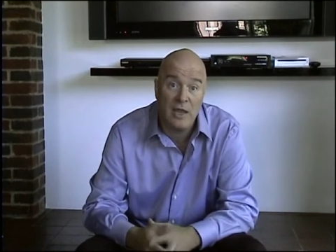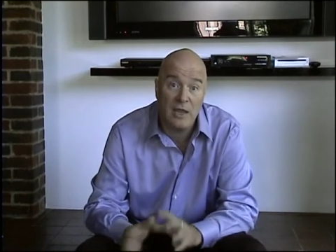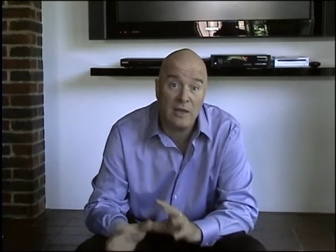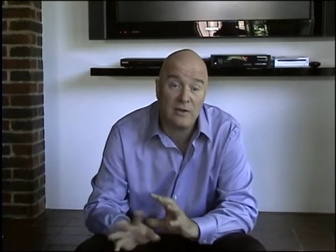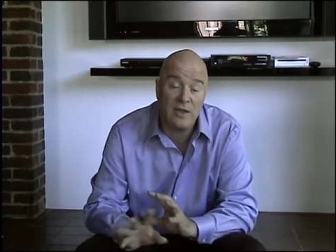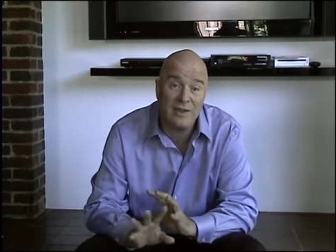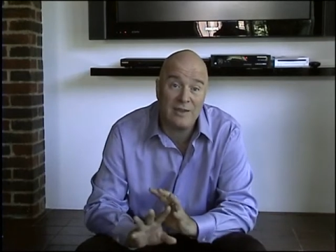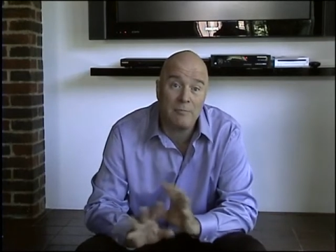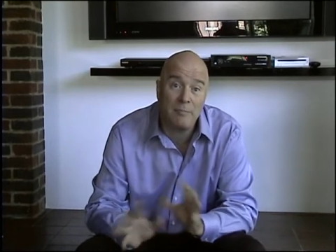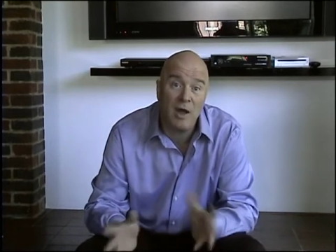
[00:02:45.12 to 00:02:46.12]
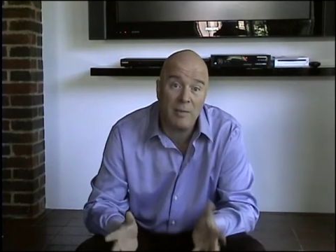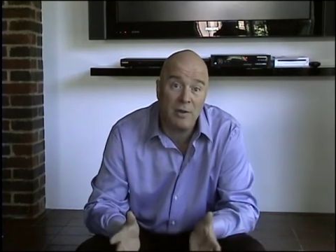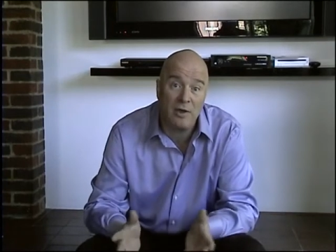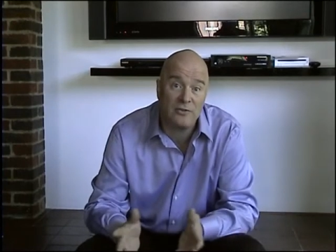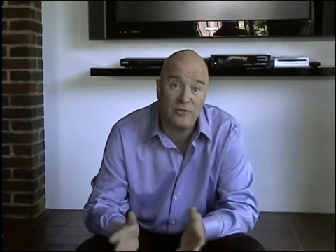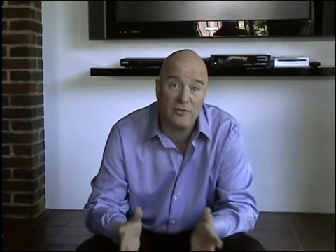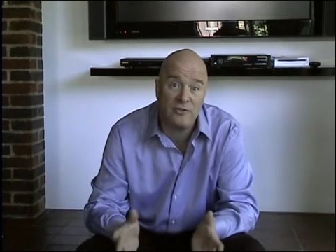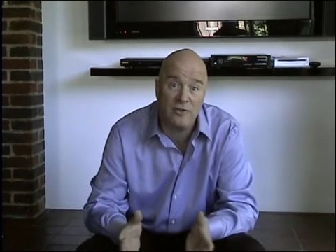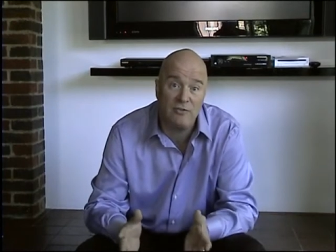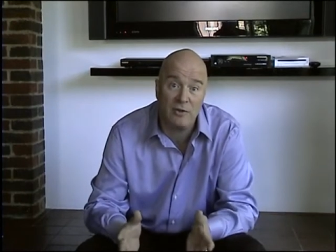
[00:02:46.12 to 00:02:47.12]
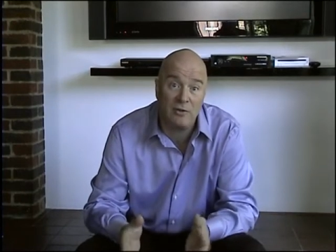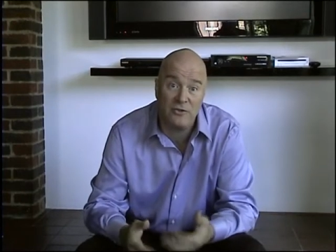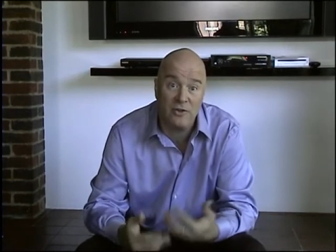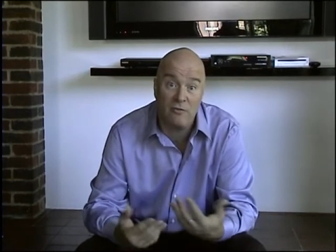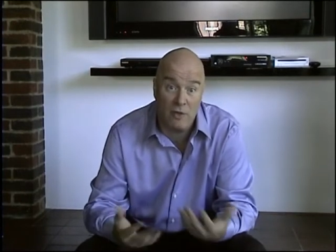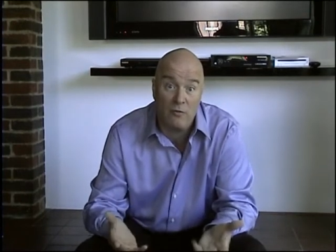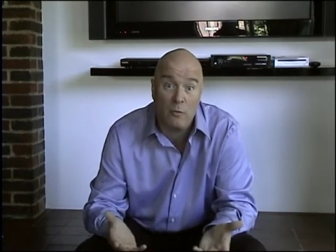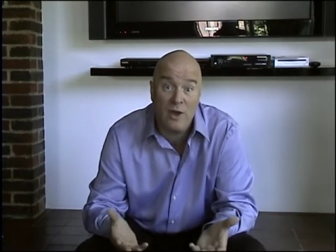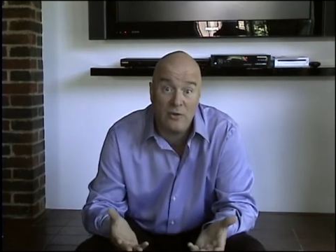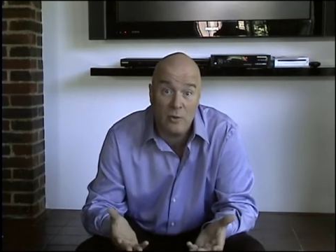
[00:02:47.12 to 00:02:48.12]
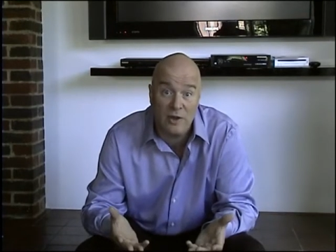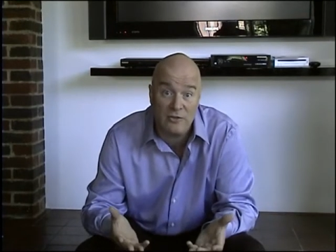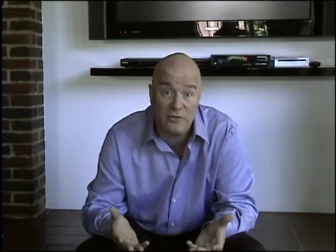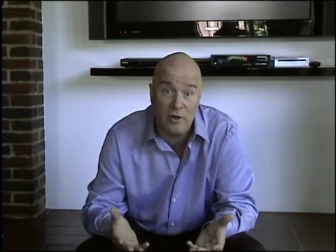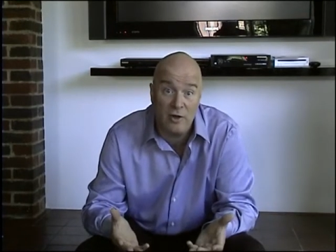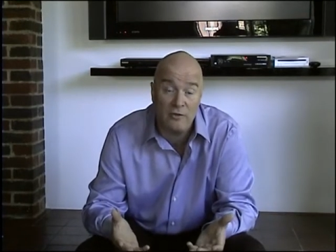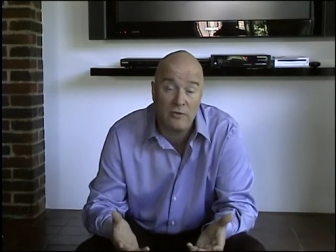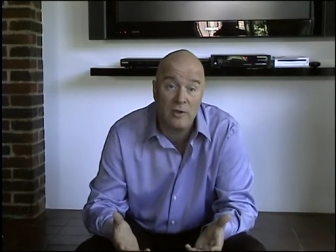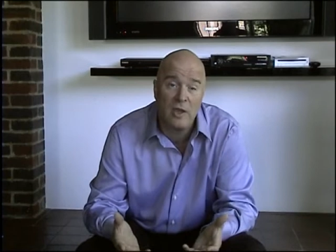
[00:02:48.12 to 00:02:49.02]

It bypasses this difficulty of where do I start.